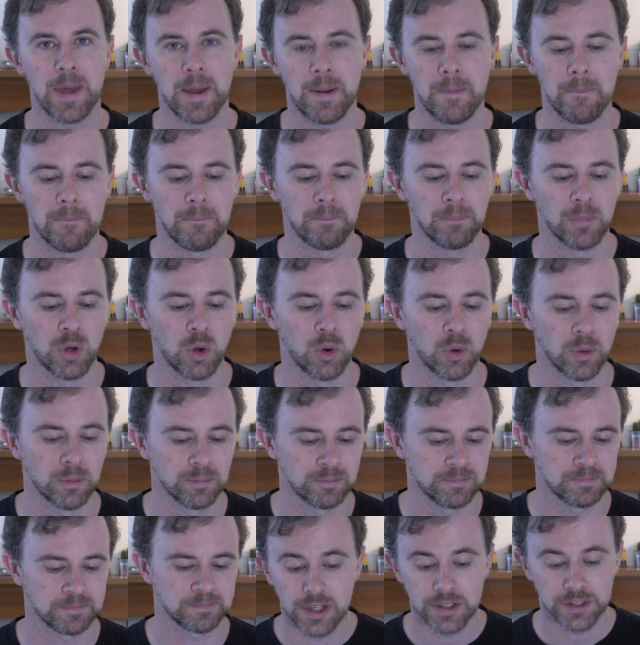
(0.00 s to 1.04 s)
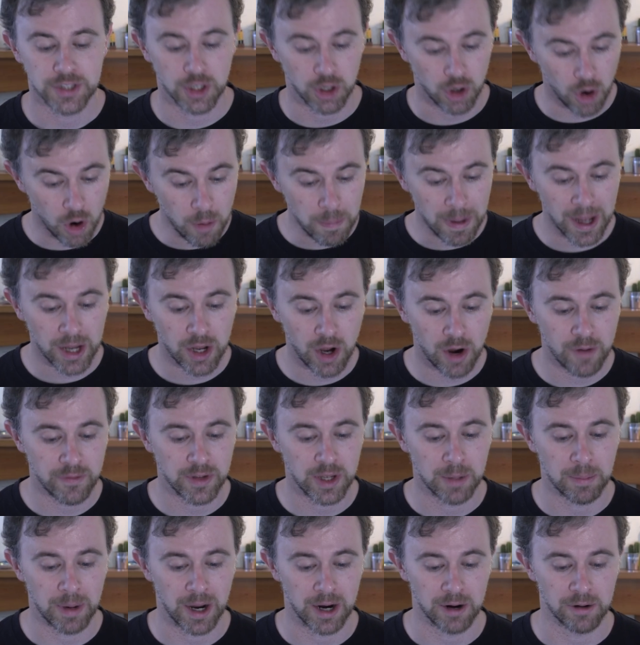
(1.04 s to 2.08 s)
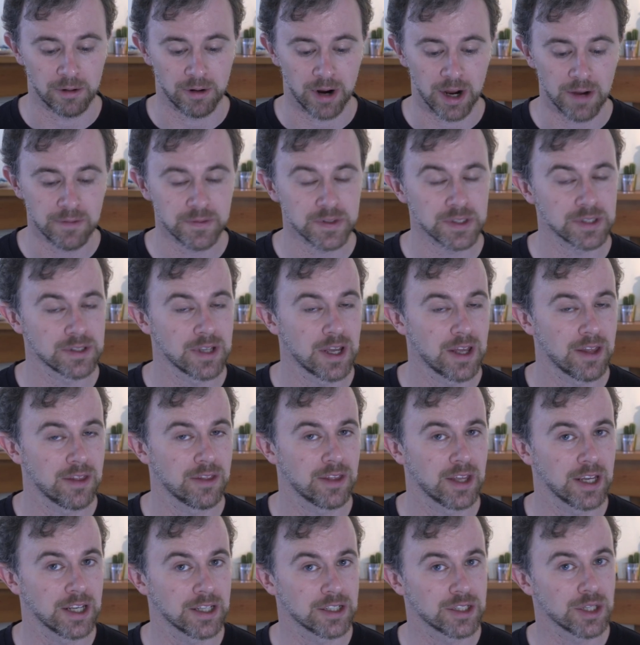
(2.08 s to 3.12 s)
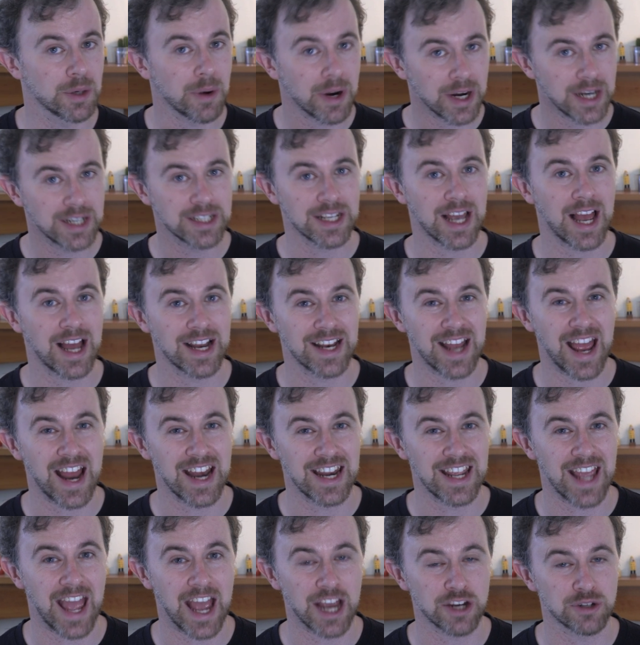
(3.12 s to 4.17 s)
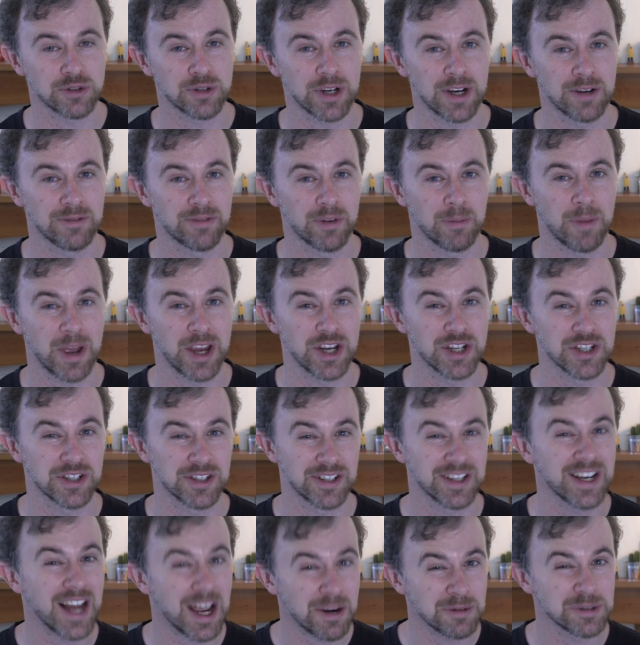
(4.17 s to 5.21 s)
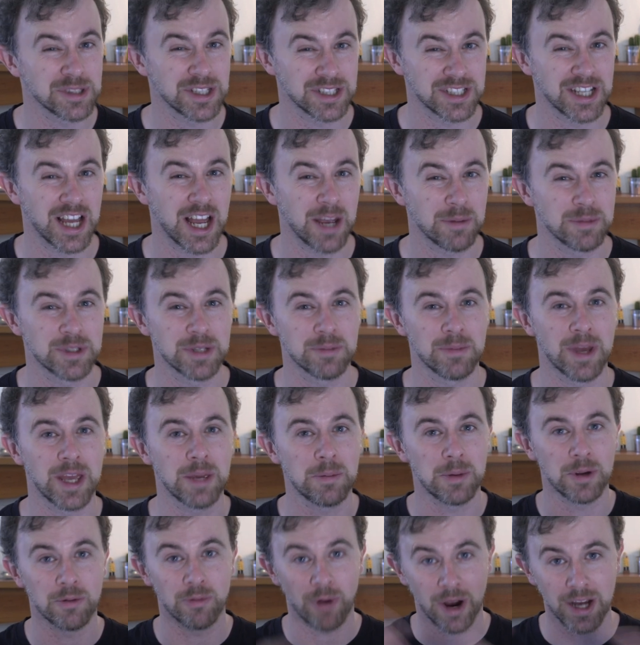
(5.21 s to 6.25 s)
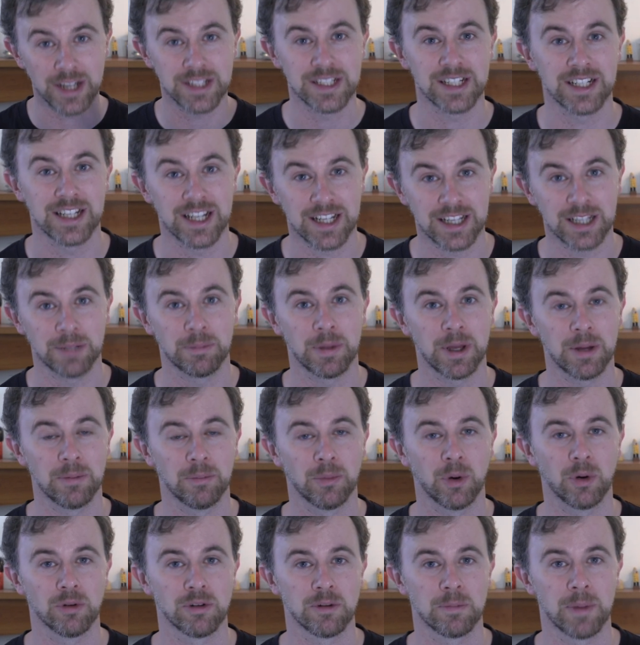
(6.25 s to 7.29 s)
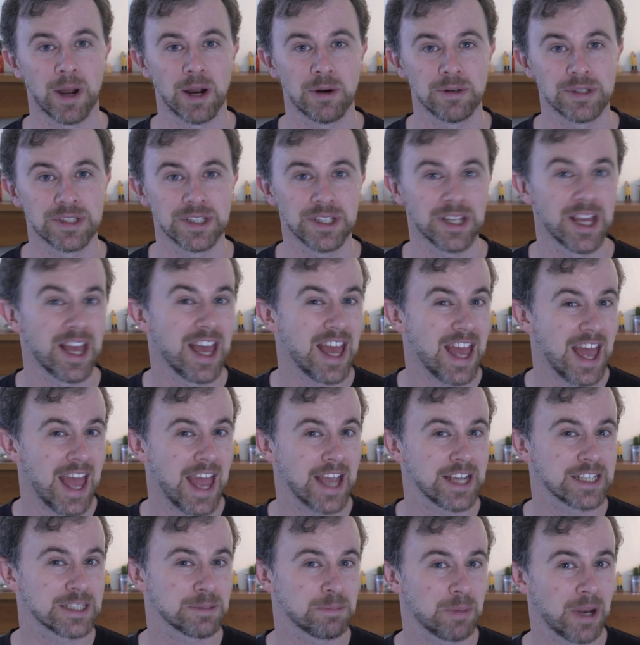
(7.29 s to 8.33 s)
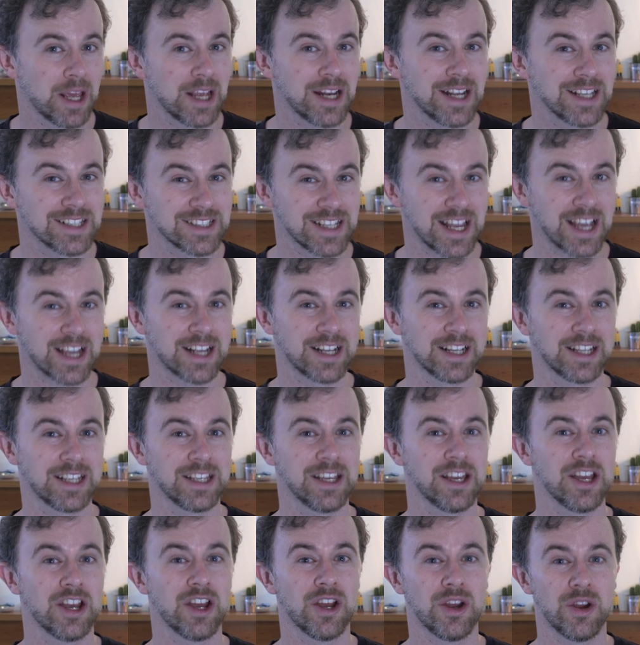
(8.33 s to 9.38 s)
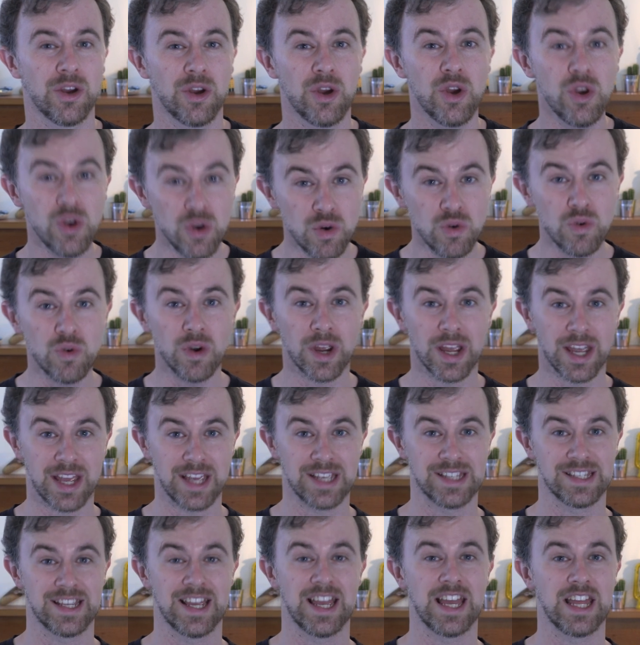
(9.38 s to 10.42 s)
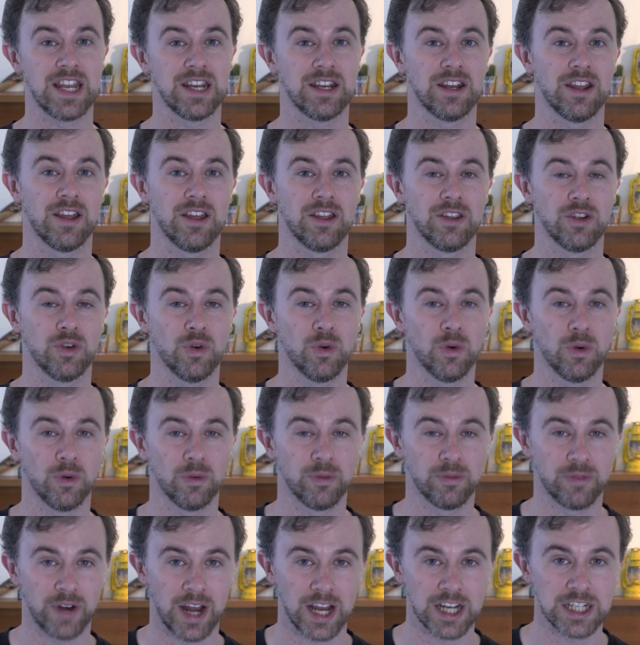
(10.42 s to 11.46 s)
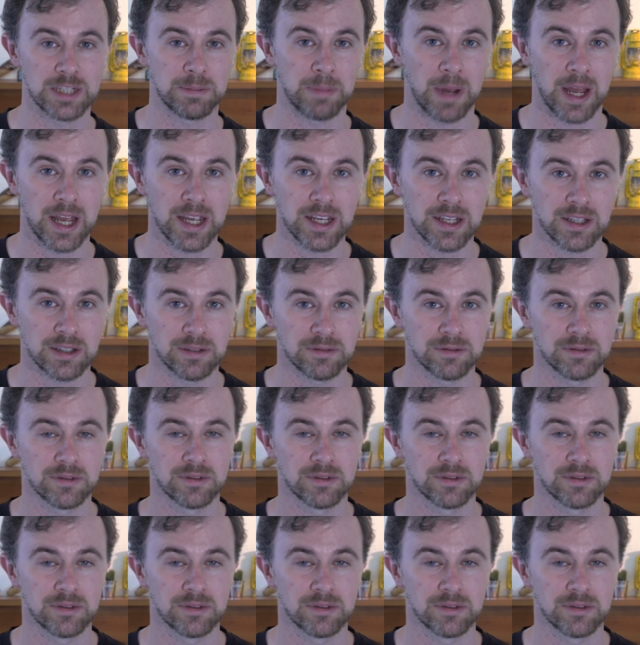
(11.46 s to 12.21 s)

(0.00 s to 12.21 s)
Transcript: bit more. So go back over your paragraphs, think, do I need to add any extra information? Now's the time to maybe write a little bit more about it, explain exactly who is in your flashback,